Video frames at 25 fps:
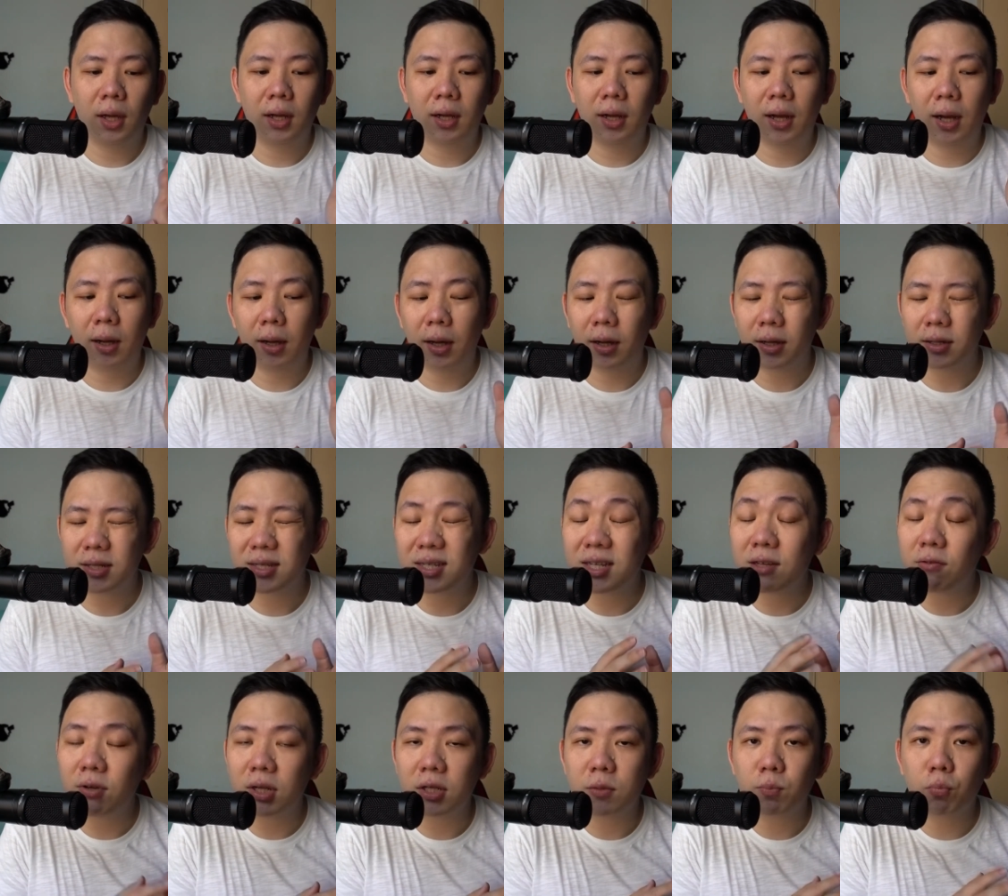
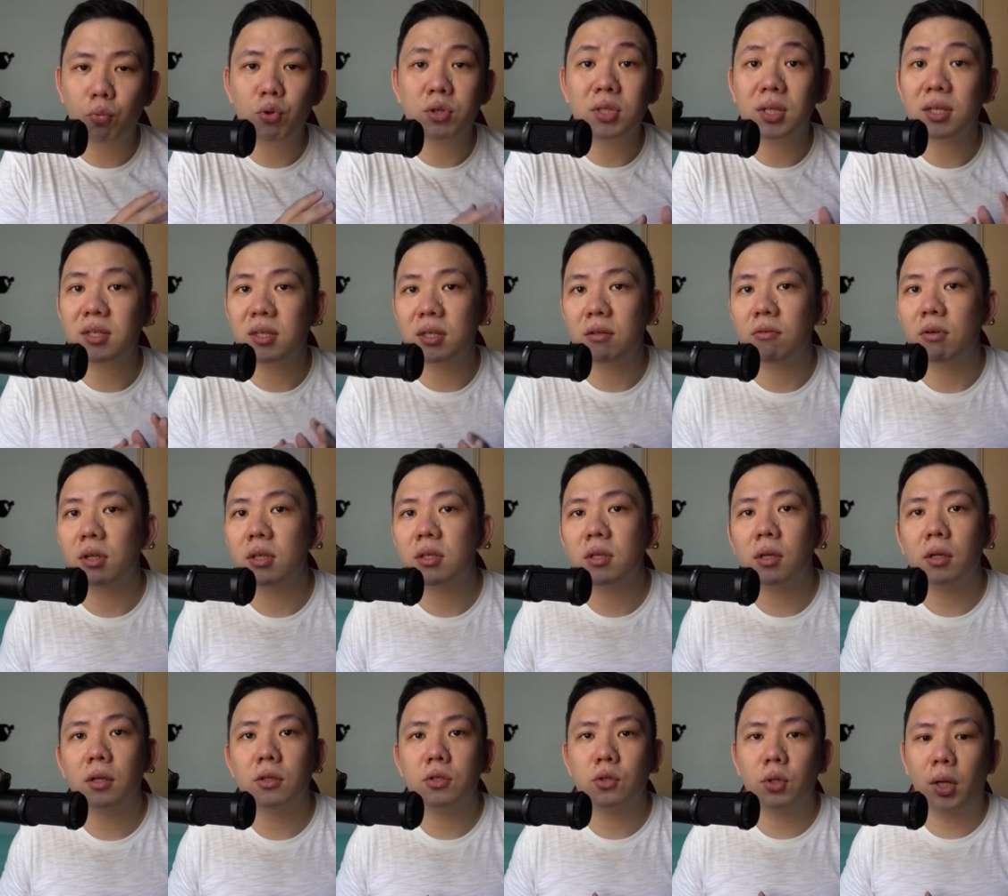Booster
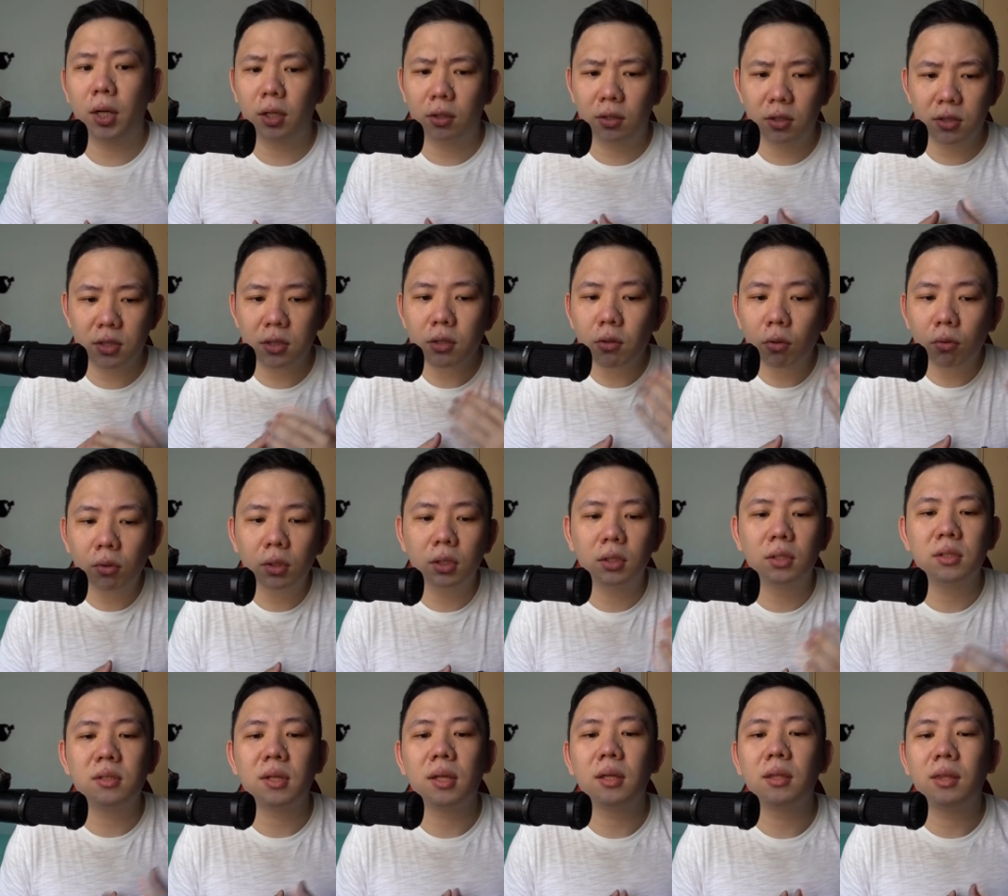series. So I just told
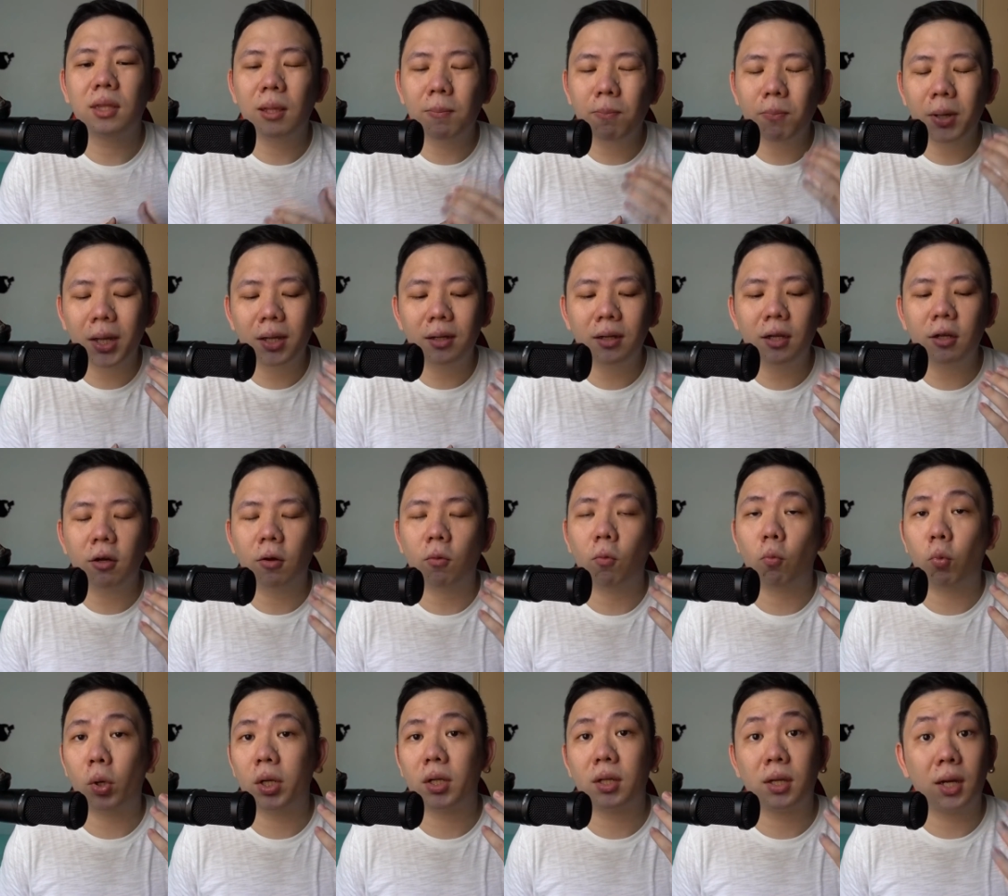her, it's like, depending
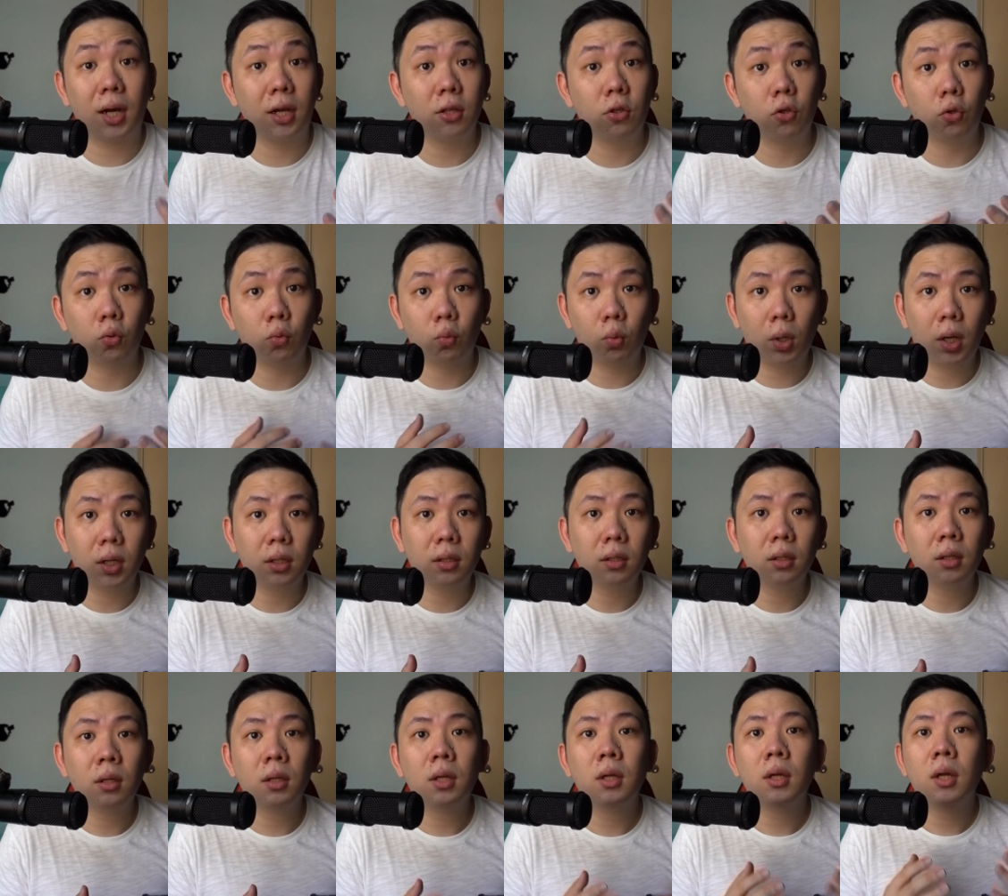on what card you want,
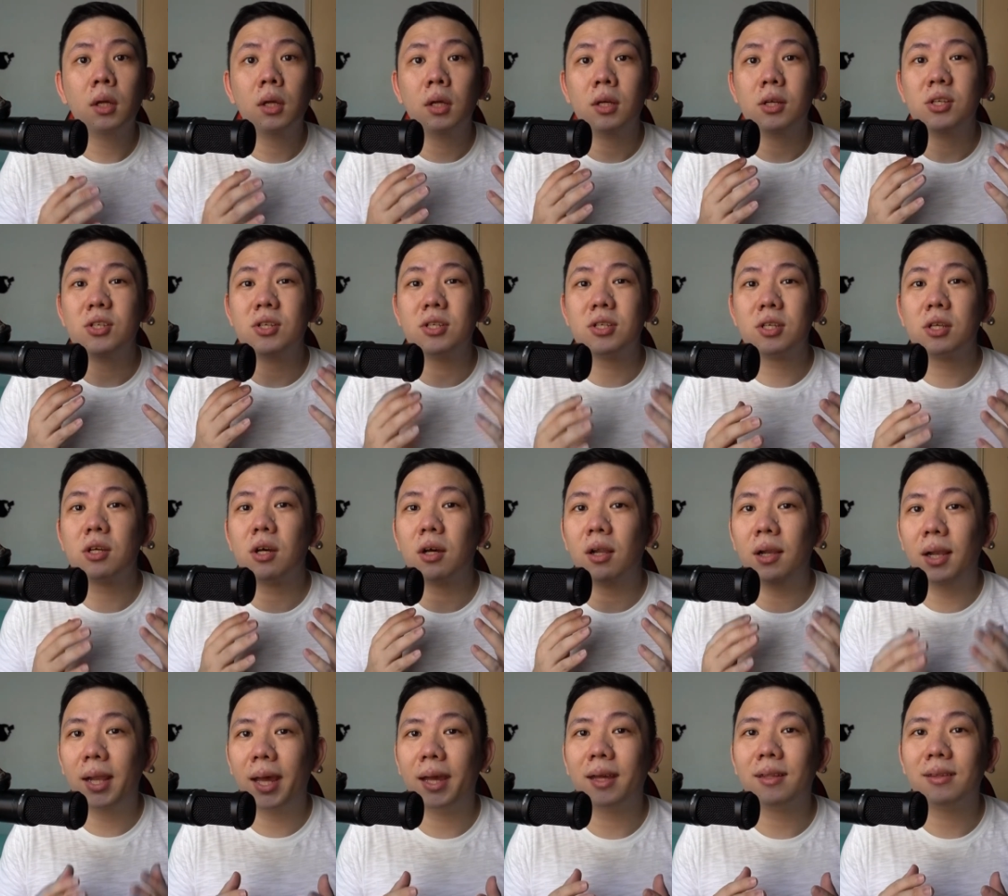just
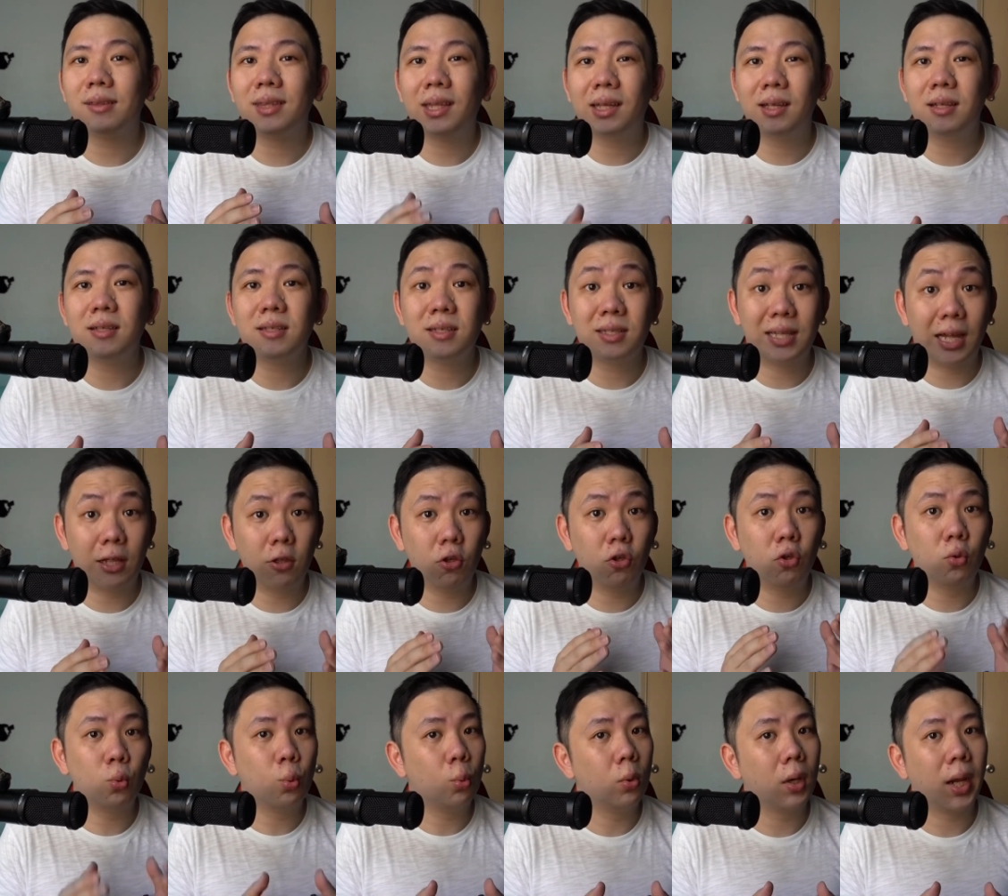collect things that
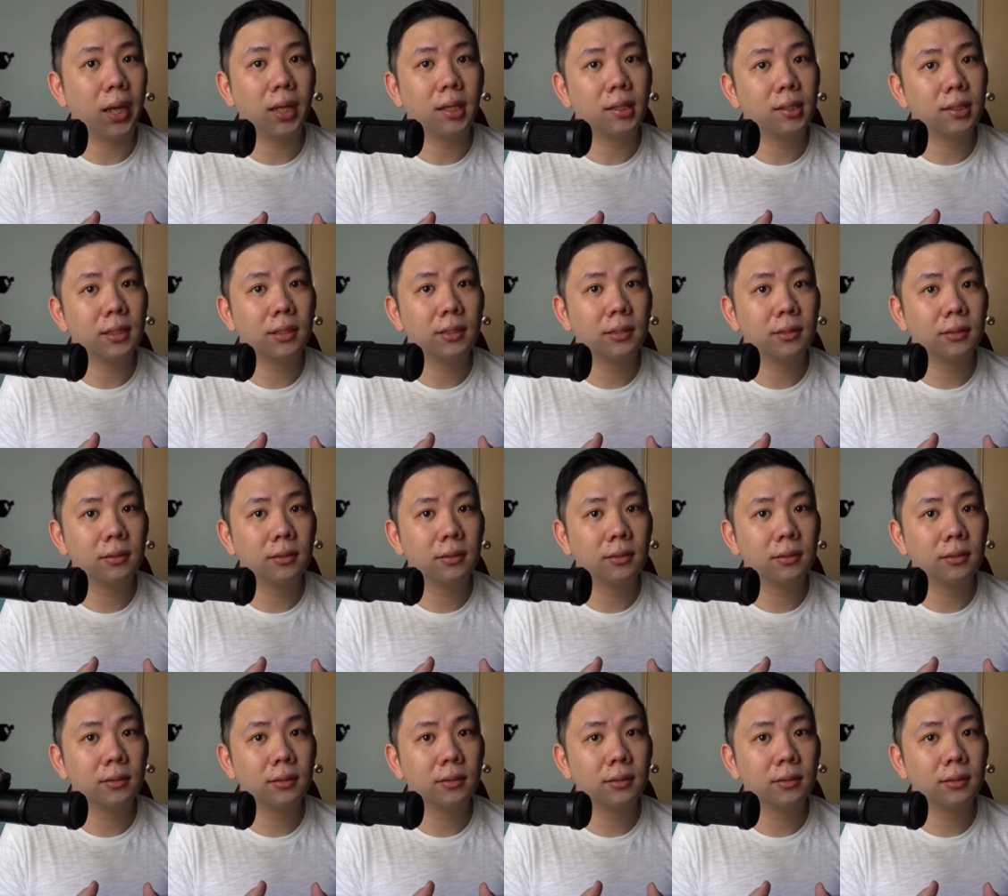you like.